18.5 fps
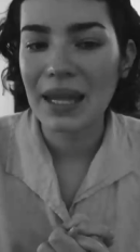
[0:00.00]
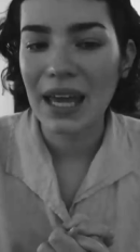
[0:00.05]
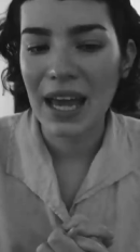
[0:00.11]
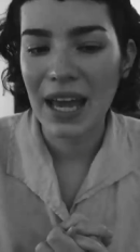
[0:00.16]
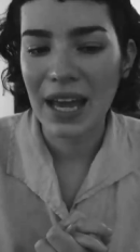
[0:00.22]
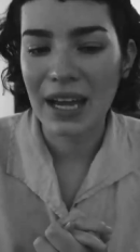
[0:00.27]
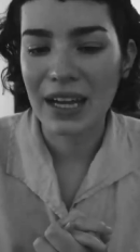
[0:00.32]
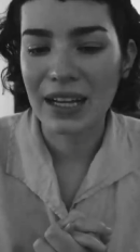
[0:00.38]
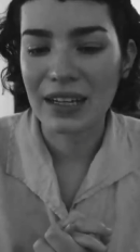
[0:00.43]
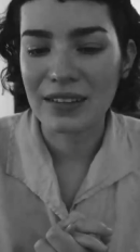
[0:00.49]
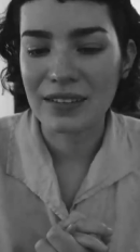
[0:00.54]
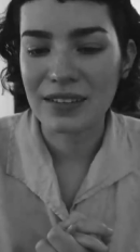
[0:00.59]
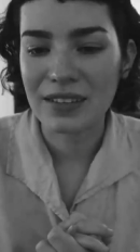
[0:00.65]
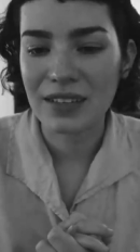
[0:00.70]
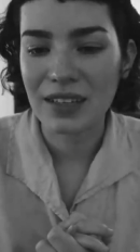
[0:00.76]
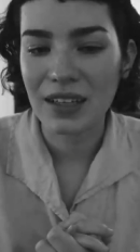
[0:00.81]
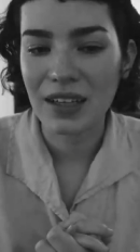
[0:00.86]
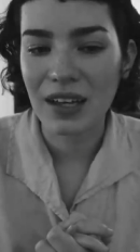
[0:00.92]

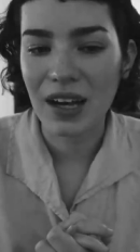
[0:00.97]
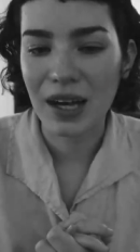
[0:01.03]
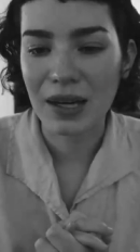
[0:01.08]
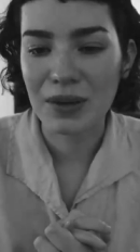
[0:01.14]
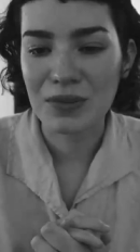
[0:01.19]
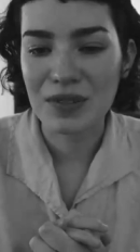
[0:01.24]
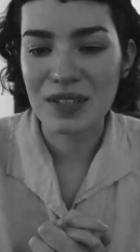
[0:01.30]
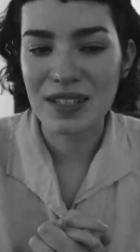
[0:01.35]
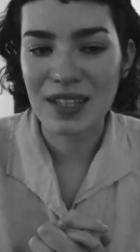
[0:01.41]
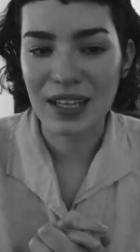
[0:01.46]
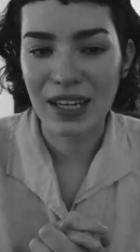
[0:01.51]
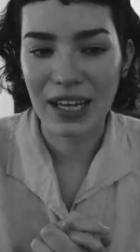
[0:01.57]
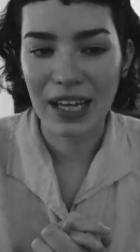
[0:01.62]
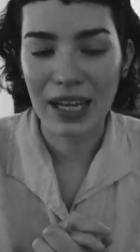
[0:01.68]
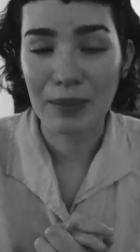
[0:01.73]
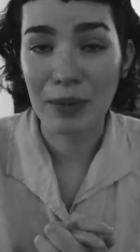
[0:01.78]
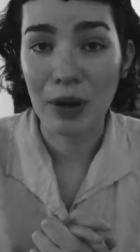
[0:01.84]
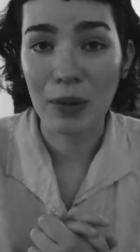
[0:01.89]
and I was
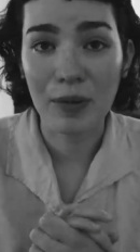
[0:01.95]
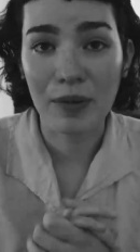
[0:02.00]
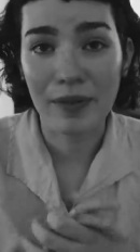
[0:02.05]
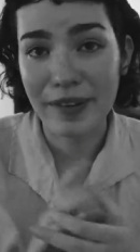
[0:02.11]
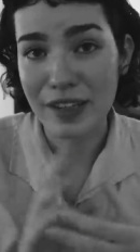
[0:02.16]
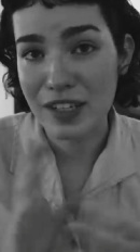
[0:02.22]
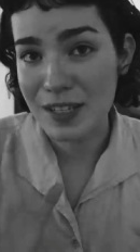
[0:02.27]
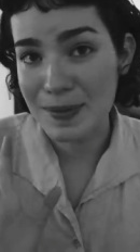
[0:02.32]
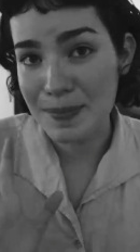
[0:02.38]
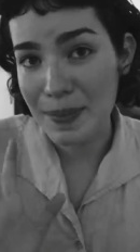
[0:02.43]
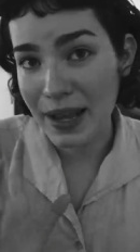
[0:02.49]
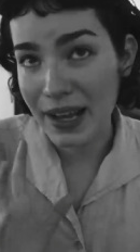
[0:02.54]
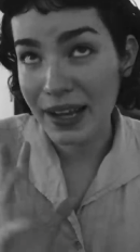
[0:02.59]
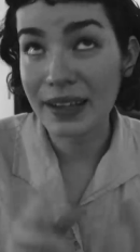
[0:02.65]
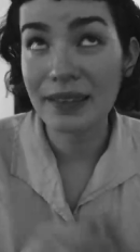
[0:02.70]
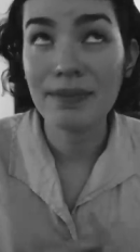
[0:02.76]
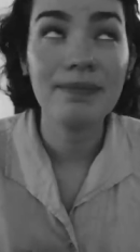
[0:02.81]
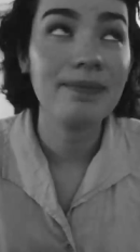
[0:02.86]
thinking about moving to
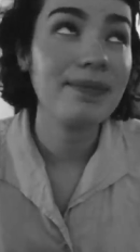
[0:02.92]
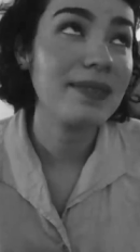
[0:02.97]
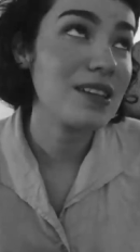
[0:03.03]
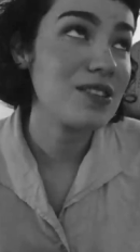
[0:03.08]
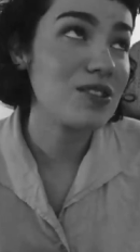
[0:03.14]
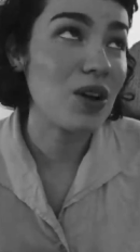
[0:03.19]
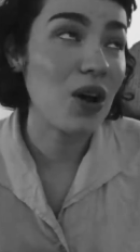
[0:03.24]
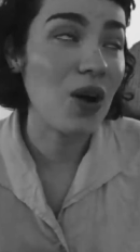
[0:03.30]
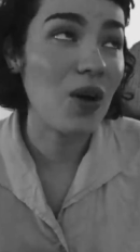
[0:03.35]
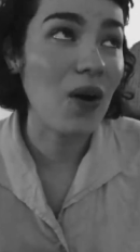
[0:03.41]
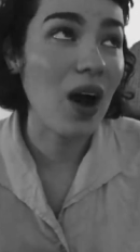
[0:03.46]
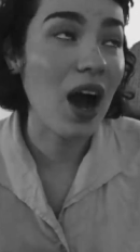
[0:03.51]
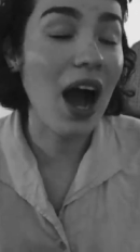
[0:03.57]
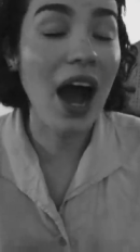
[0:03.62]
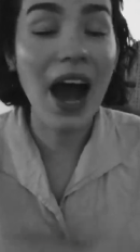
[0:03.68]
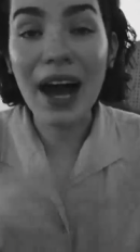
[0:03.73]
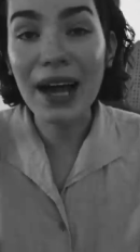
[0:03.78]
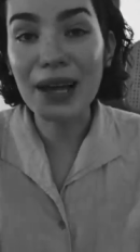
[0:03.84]
Spain, so
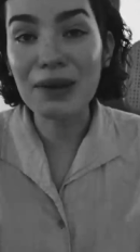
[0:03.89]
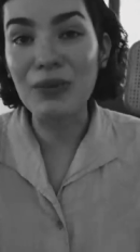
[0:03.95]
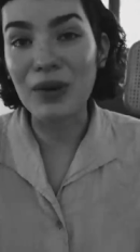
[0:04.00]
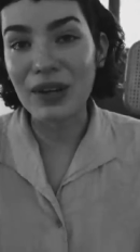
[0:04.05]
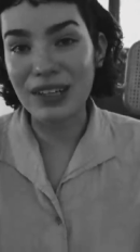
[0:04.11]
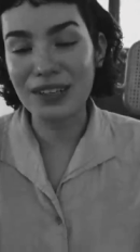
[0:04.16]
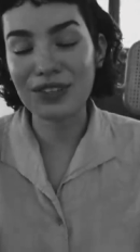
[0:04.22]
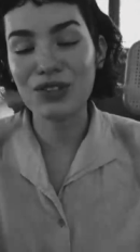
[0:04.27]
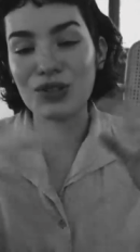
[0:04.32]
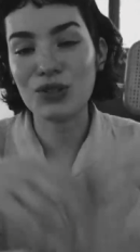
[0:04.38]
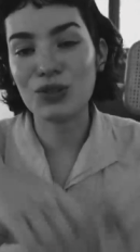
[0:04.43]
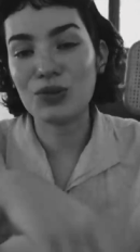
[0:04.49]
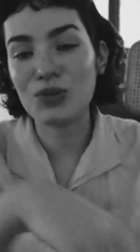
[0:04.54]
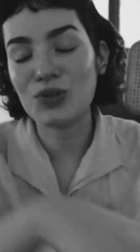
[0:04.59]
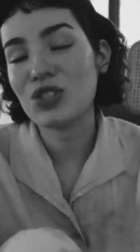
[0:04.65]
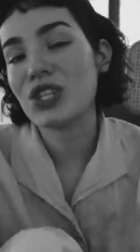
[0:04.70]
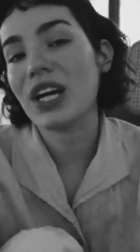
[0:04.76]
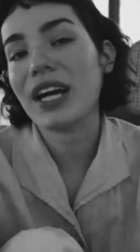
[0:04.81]
I wanted
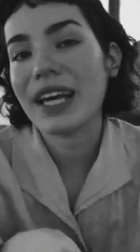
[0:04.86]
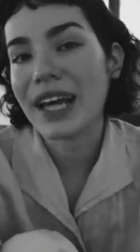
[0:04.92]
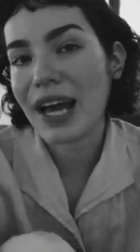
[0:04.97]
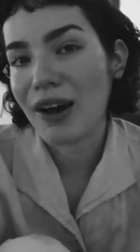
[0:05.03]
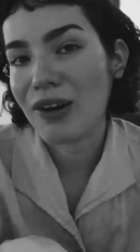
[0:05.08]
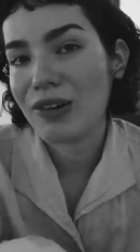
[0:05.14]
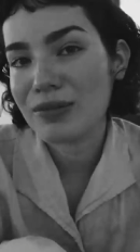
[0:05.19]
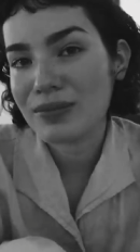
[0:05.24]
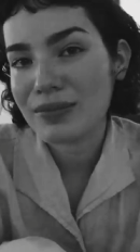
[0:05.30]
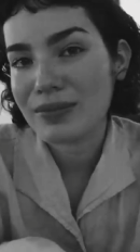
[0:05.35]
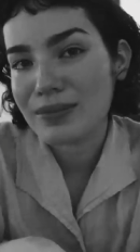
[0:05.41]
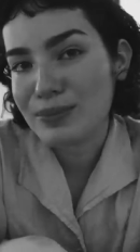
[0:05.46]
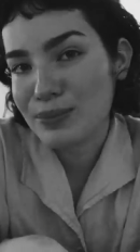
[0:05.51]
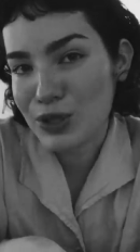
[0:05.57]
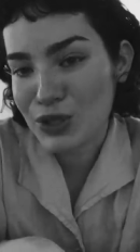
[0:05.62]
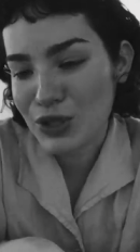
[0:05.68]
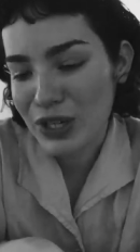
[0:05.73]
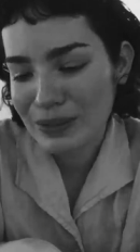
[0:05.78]
to check out
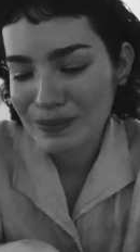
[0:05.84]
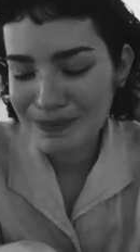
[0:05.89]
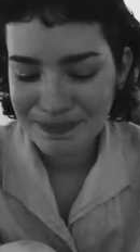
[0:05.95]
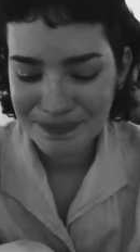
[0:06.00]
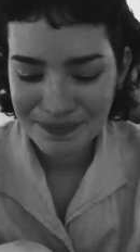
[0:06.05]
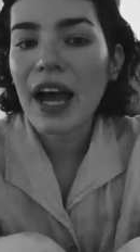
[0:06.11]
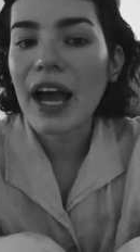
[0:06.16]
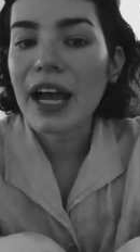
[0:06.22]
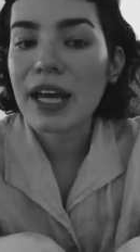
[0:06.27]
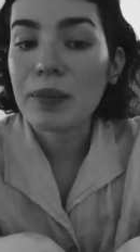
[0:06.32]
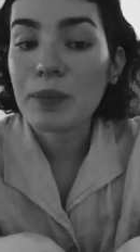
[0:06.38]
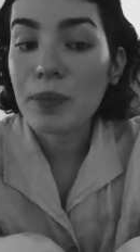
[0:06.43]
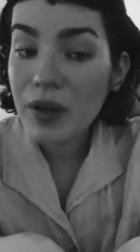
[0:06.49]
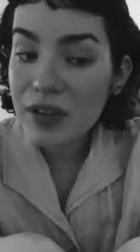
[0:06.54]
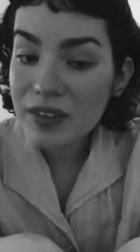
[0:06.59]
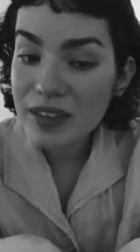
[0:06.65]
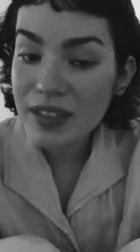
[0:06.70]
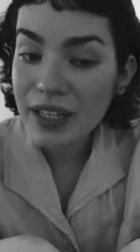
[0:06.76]
Madrid. I had
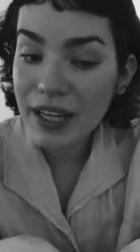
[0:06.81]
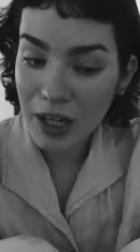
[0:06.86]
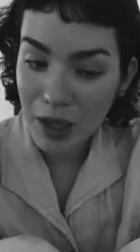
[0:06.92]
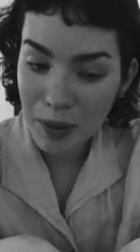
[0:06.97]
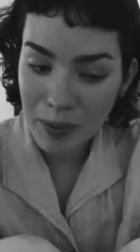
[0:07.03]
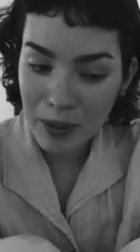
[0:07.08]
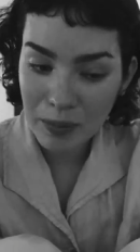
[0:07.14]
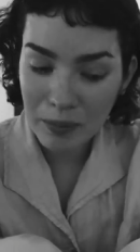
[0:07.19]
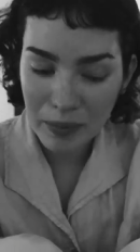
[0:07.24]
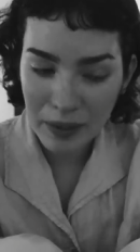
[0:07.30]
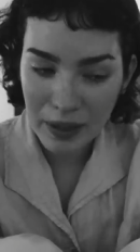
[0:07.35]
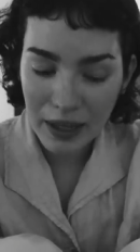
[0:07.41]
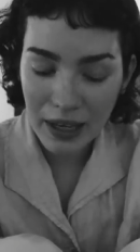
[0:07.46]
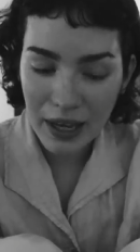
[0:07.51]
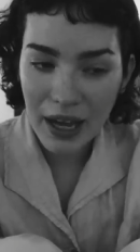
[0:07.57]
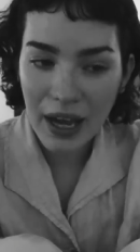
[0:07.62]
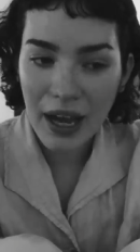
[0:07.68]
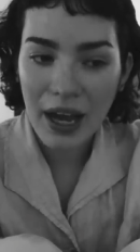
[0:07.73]
booked an
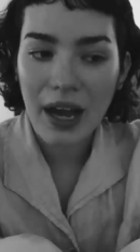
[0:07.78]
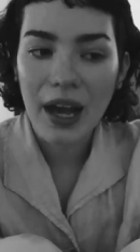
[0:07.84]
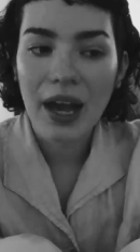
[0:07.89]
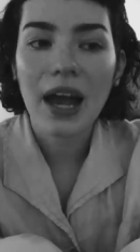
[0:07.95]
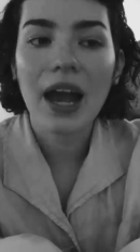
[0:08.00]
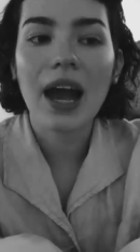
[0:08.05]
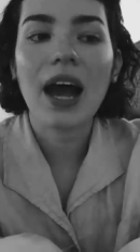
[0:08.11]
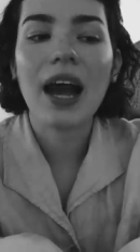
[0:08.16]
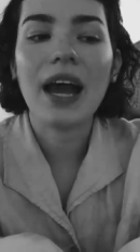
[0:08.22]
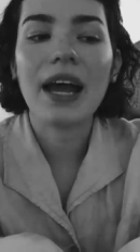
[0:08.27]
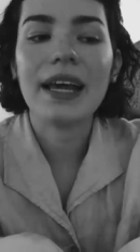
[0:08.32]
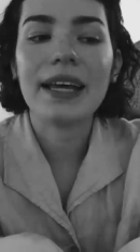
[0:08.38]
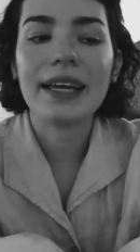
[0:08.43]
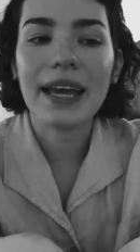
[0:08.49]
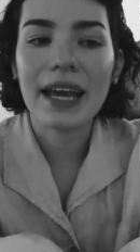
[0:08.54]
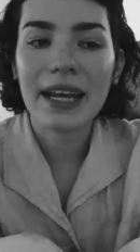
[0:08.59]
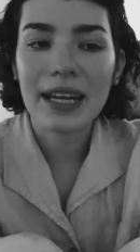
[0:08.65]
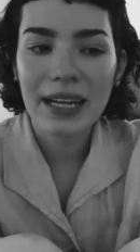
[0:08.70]
Airbnb. I
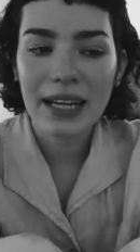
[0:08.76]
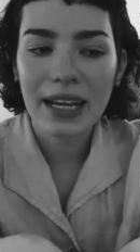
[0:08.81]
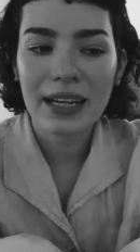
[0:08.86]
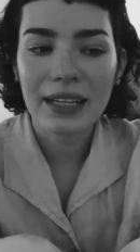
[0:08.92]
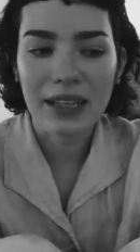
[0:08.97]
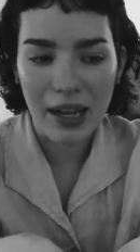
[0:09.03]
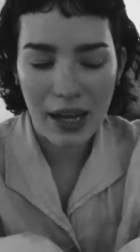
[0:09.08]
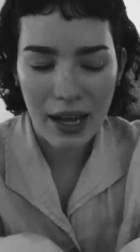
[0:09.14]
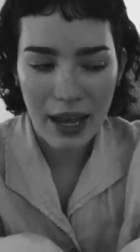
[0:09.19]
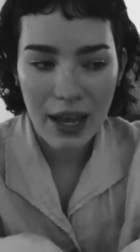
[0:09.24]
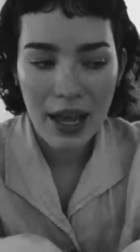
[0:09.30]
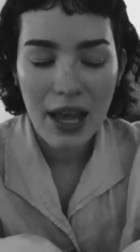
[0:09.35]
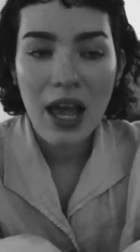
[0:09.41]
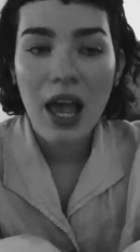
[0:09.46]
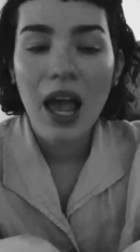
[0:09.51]
get in at night.